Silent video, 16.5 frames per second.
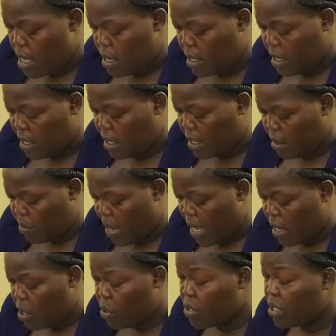it is
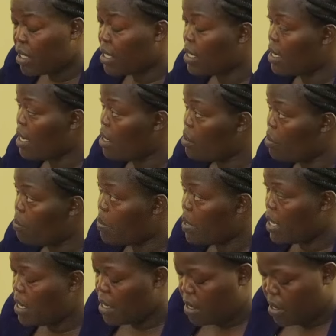my considered
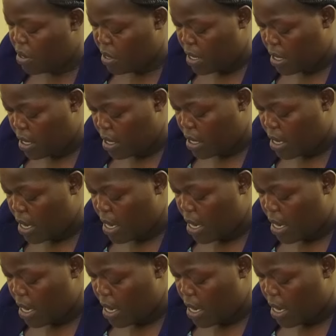opinion